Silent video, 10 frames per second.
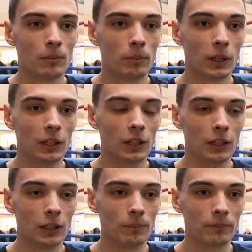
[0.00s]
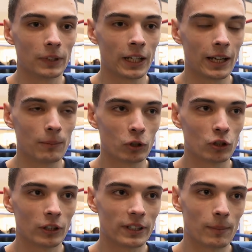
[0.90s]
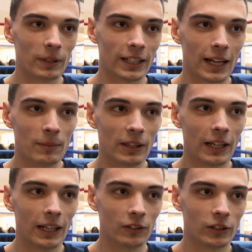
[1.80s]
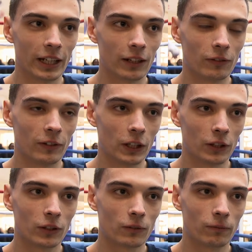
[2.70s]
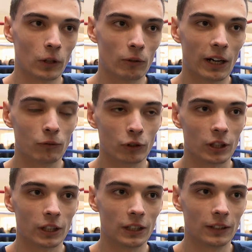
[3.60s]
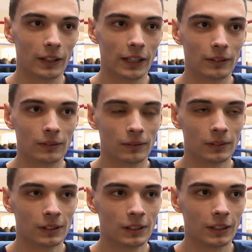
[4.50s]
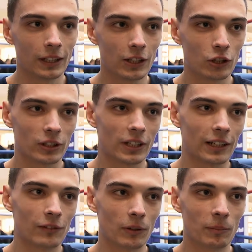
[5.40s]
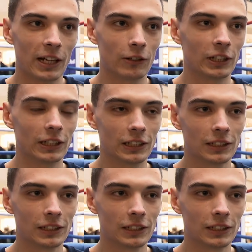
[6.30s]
But um, yeah, I'm just going to take my time in there and see how the first few rounds go, and then yeah, just take it from there really.